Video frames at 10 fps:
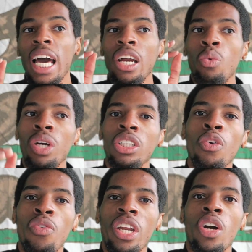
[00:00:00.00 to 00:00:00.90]
That
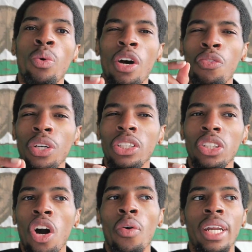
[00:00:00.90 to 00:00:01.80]
original video, when I first
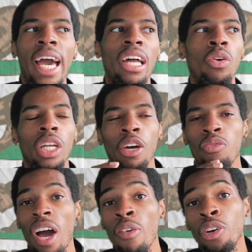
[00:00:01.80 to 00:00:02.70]
saw it, had only
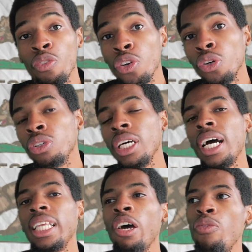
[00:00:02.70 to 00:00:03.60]
like 500 views.
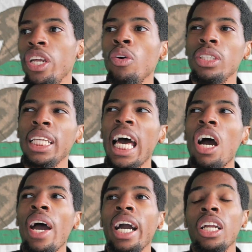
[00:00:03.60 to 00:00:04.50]
That video is
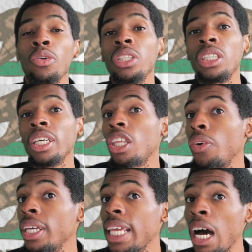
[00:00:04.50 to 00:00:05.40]
now at close to
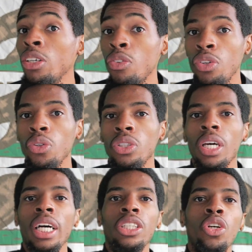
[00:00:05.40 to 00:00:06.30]
30,000 views.
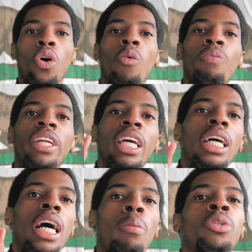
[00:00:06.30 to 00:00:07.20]
So they did
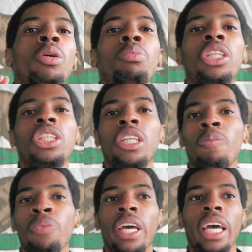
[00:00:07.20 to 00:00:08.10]
accomplish their mission